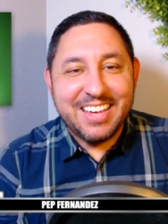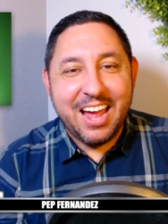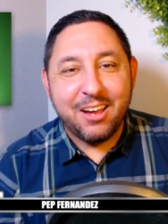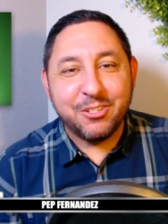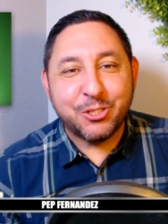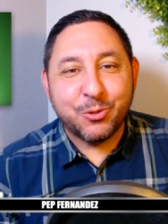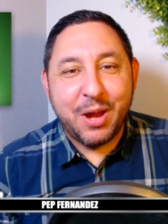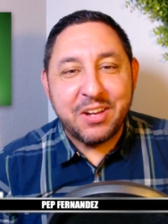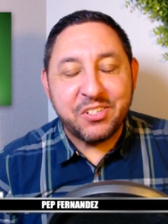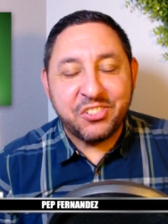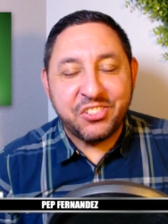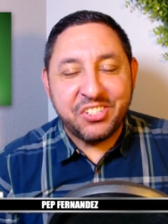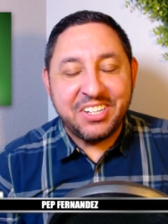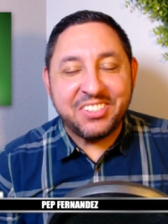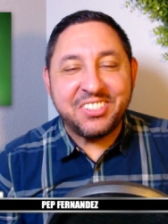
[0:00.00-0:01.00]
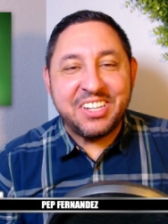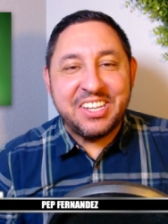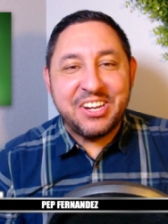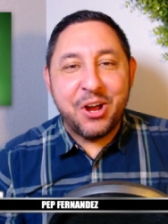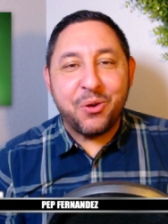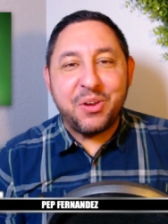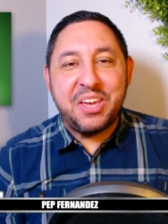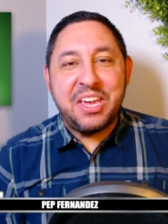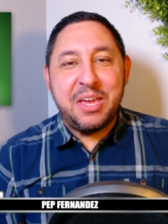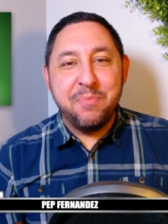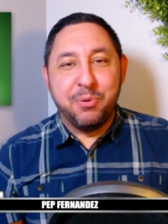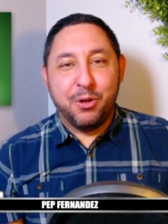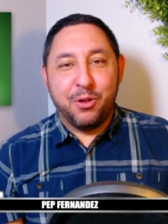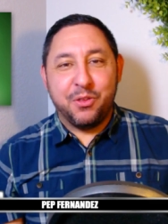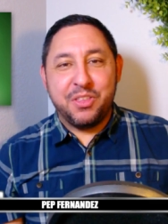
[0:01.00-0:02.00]
yeah, it was great to see Dino
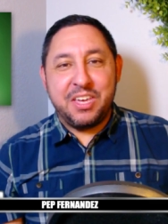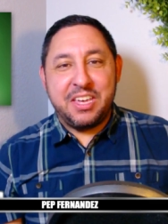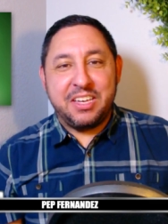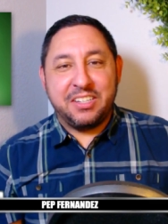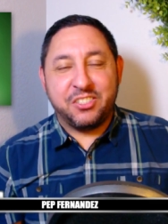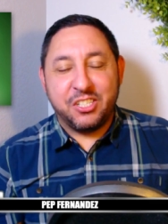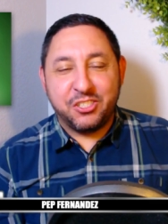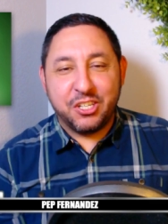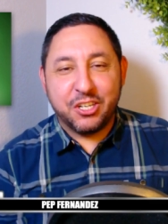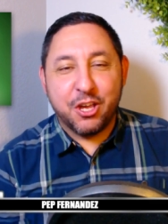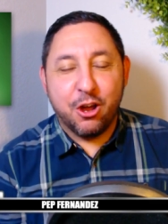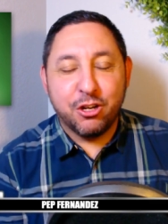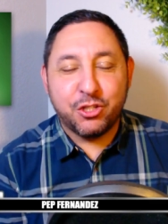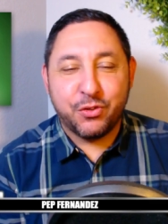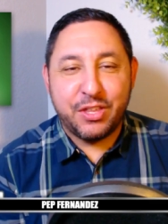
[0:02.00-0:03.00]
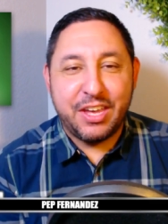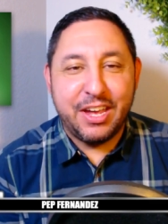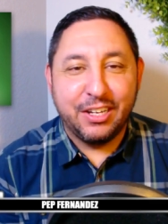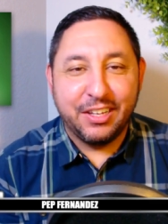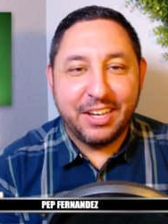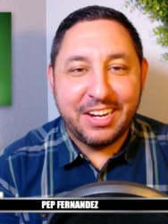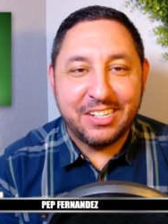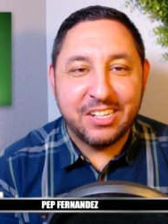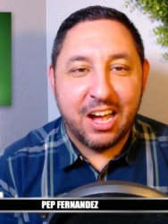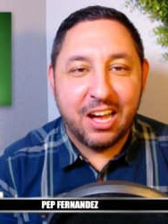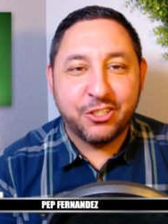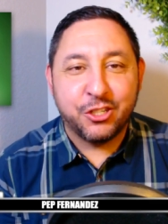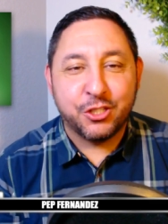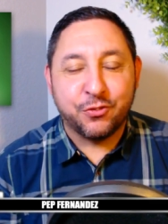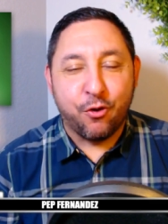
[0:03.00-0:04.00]
Ebel, the assistant coach for the LA
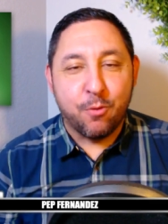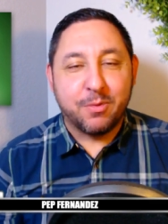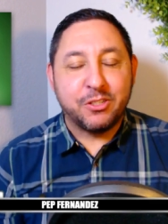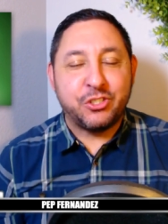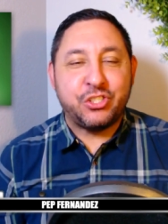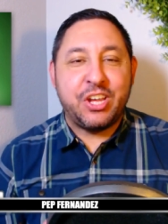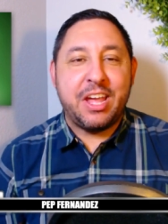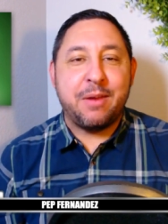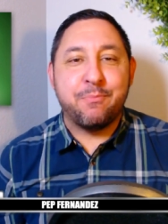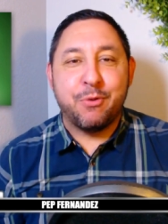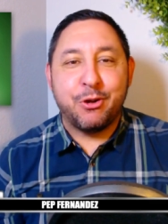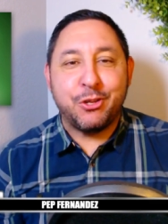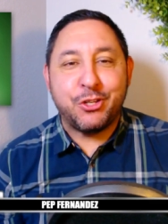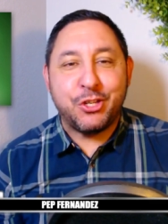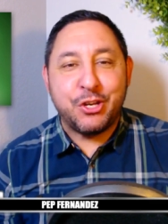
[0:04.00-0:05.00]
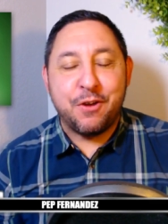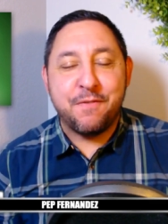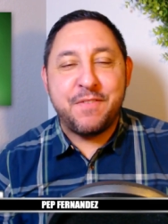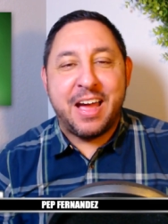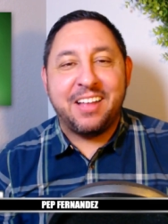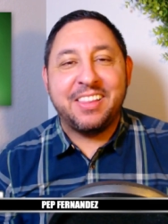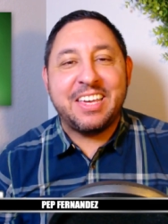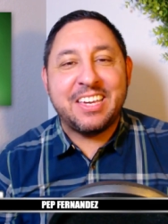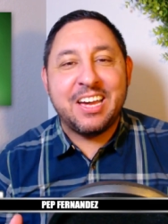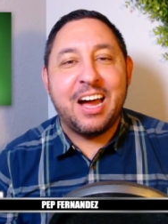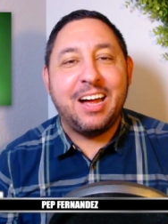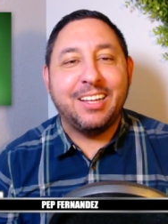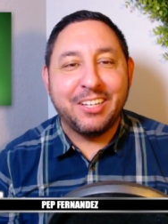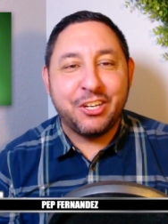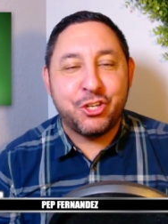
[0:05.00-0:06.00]
Dodgers, former San Bernardino Valley
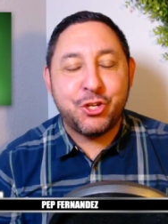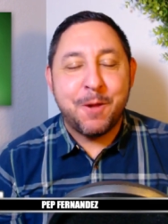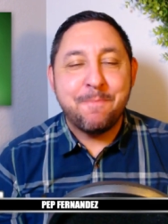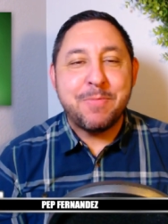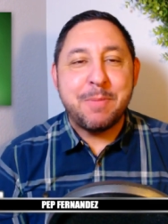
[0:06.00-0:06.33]
College